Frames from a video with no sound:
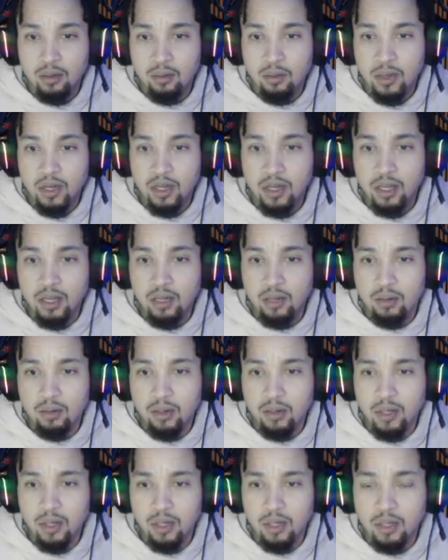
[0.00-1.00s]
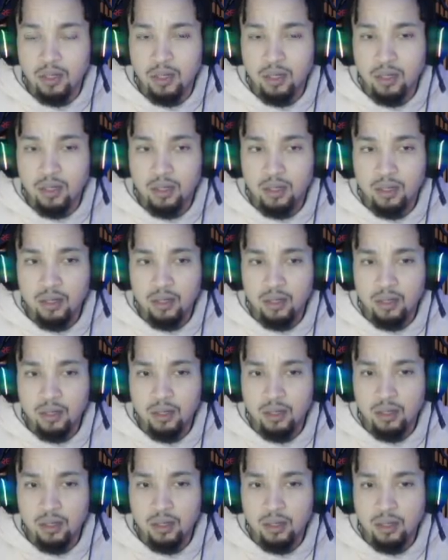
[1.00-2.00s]
Wait, but uh,
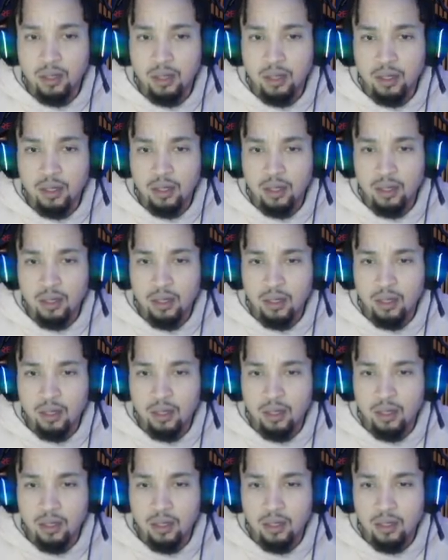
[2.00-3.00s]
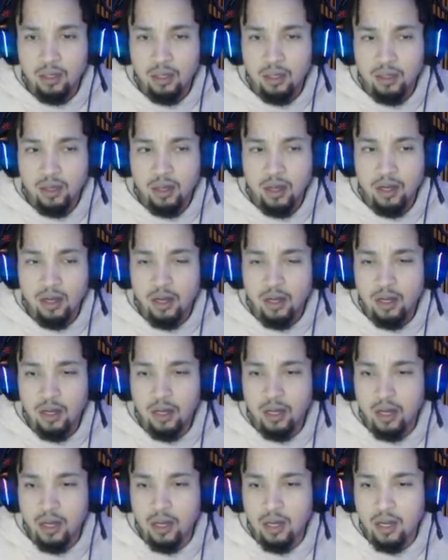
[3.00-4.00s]
uh no, no, no,
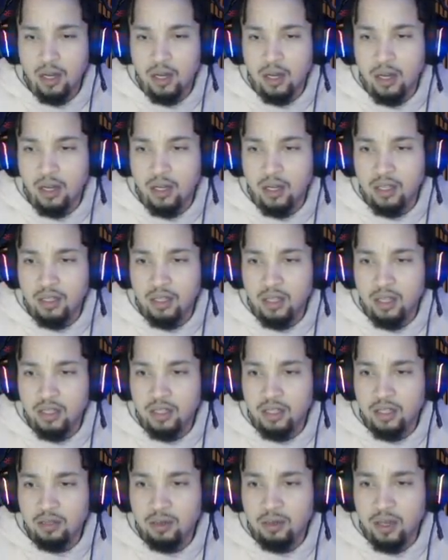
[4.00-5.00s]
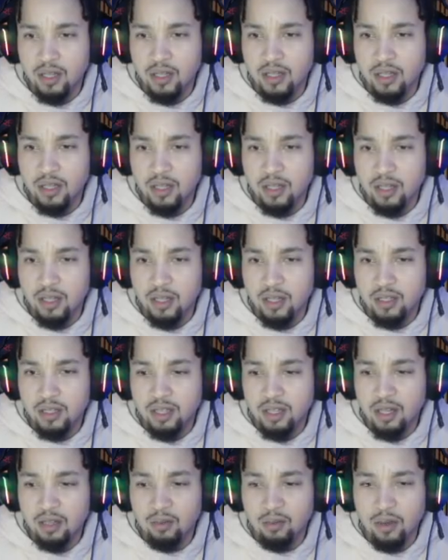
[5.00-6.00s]
no, no, no, no. It's, it's this way. No. It's the
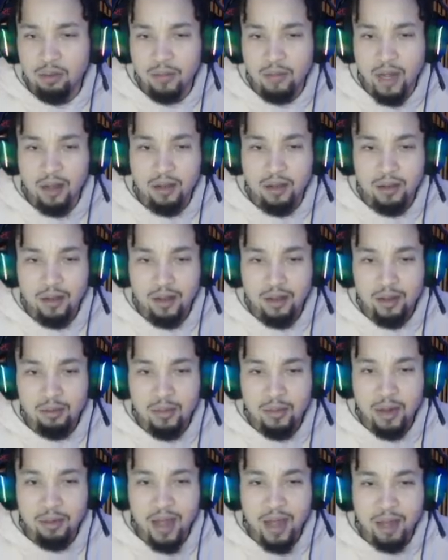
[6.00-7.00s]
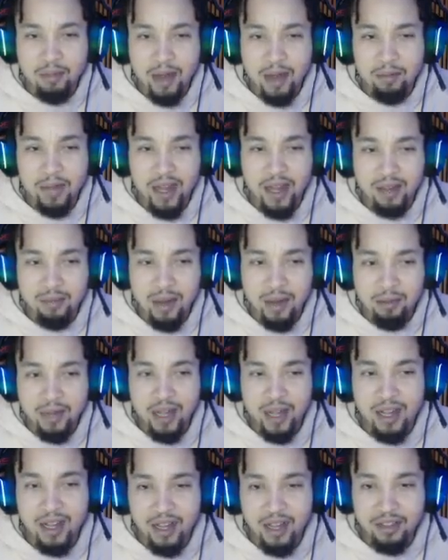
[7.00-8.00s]
other way. My, my, bad, my bad, my
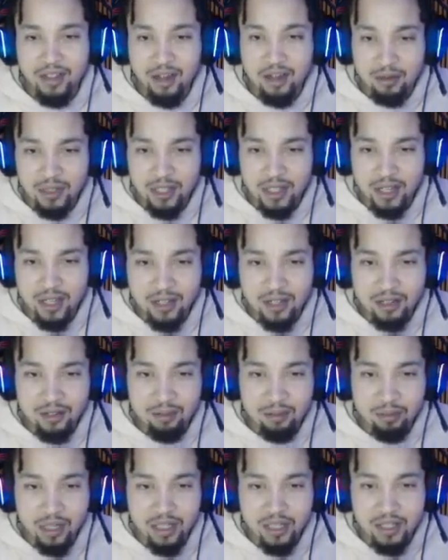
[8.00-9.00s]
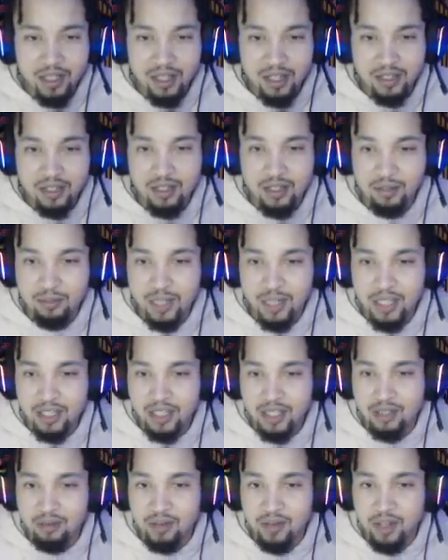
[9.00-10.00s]
bad. I thought it was the other police station, but it's
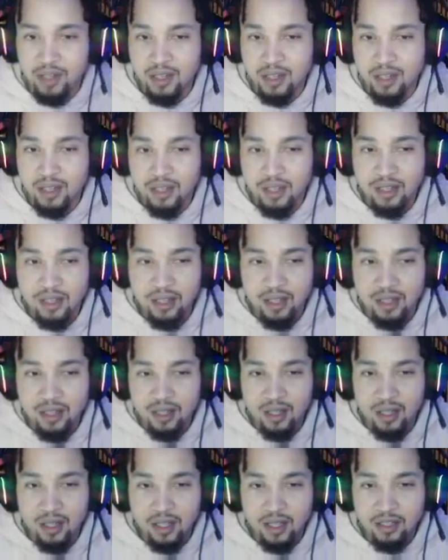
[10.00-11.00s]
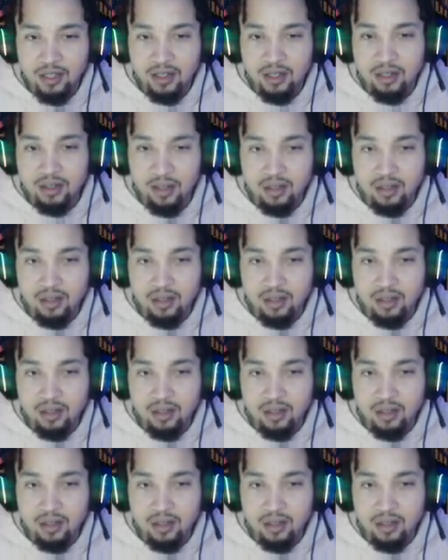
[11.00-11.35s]
this way. Let's go.